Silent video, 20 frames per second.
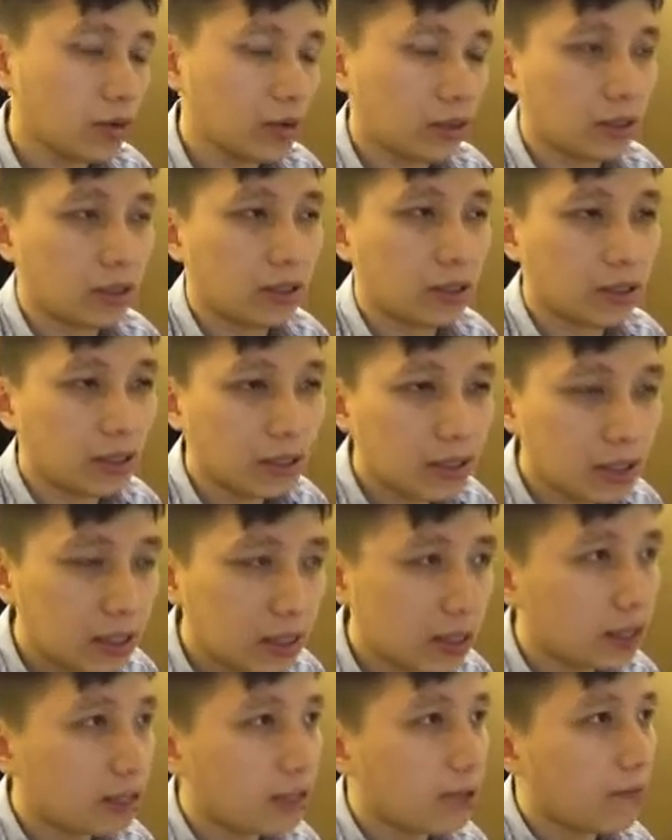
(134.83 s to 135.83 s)
the
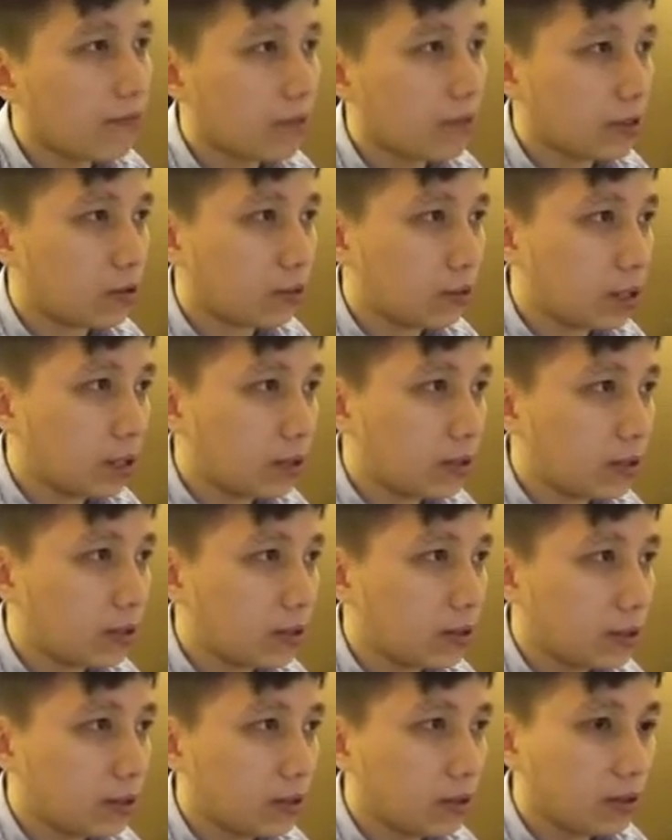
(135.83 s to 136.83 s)
distance between
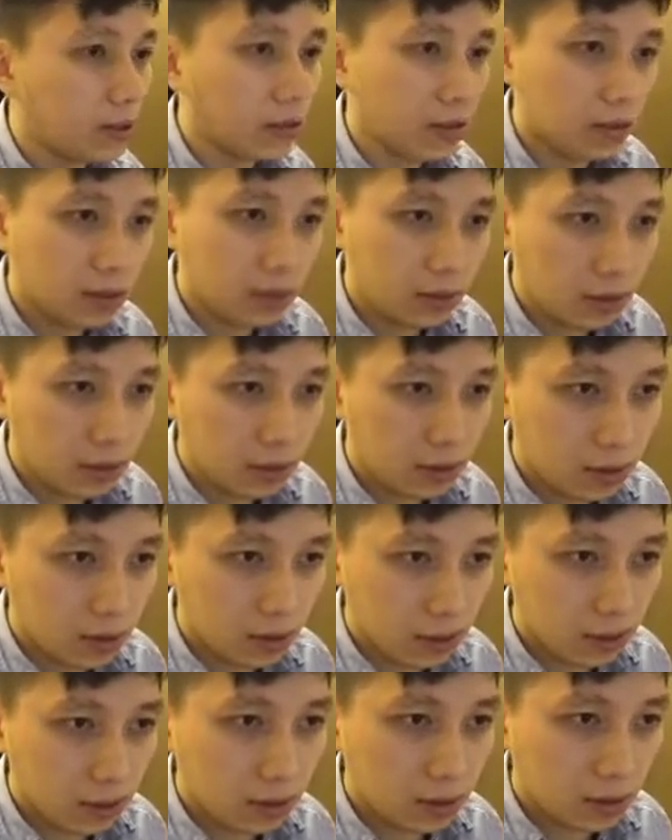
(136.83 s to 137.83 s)

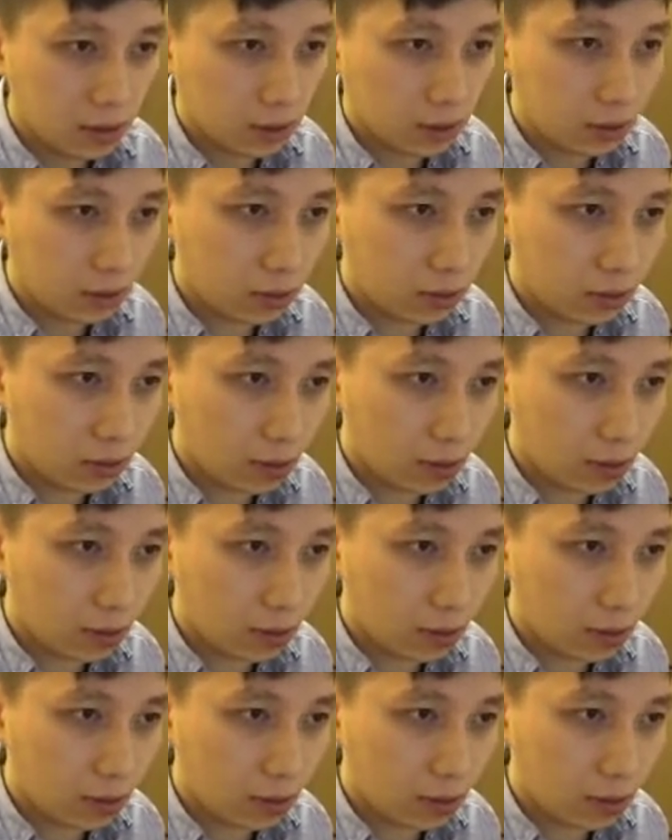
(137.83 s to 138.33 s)
the two